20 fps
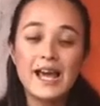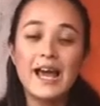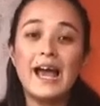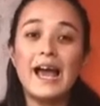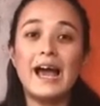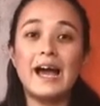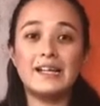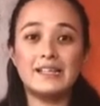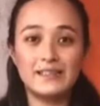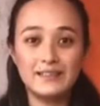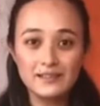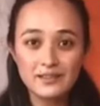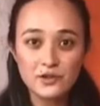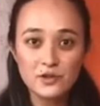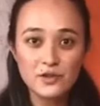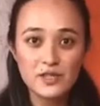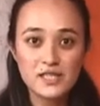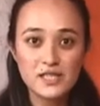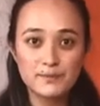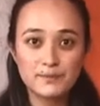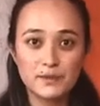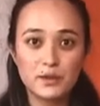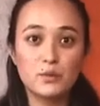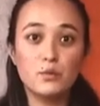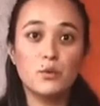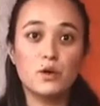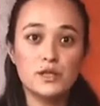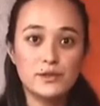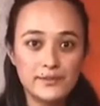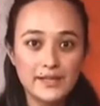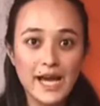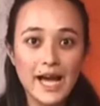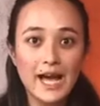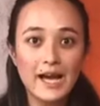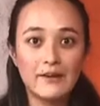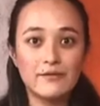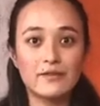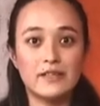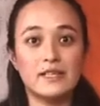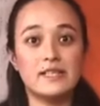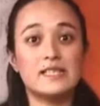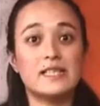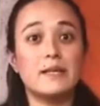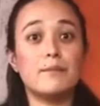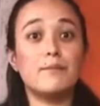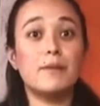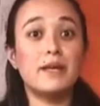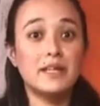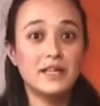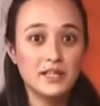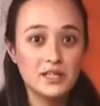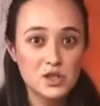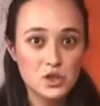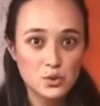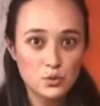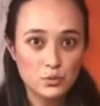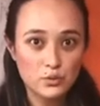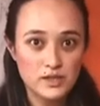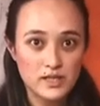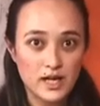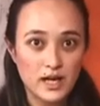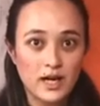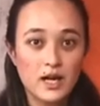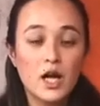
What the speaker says: and in the recipe what we have is a baking soda.